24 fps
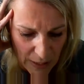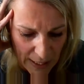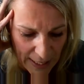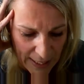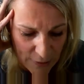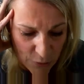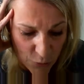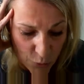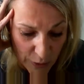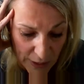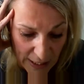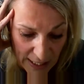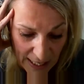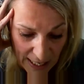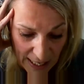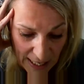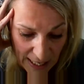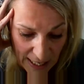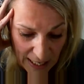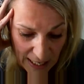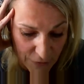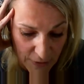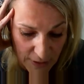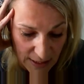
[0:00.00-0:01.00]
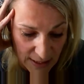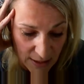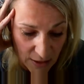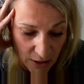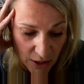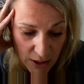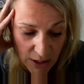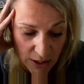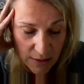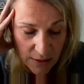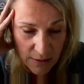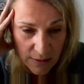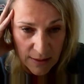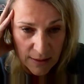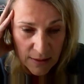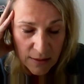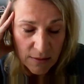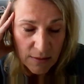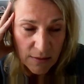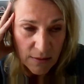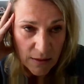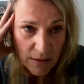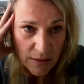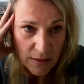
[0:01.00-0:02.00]
and we have discussed
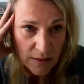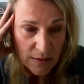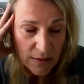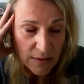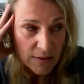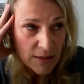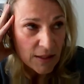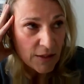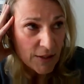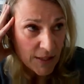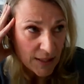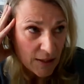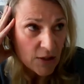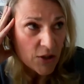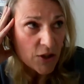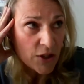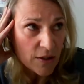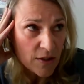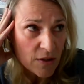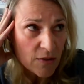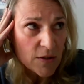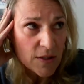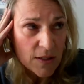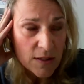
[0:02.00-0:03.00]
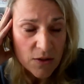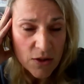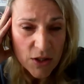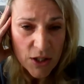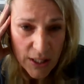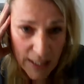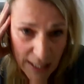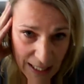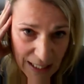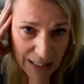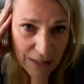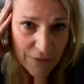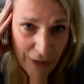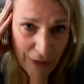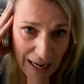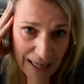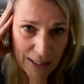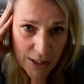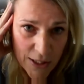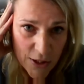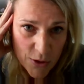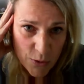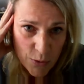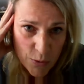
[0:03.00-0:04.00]
discussions on shared
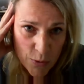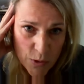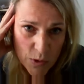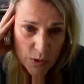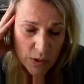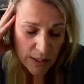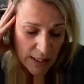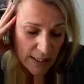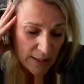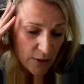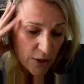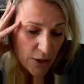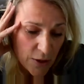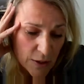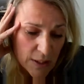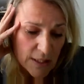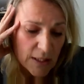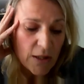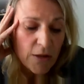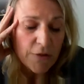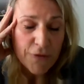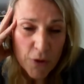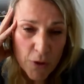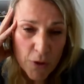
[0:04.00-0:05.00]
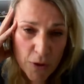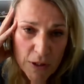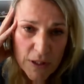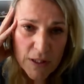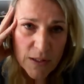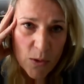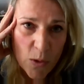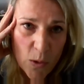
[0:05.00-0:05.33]
values, and those are, of course,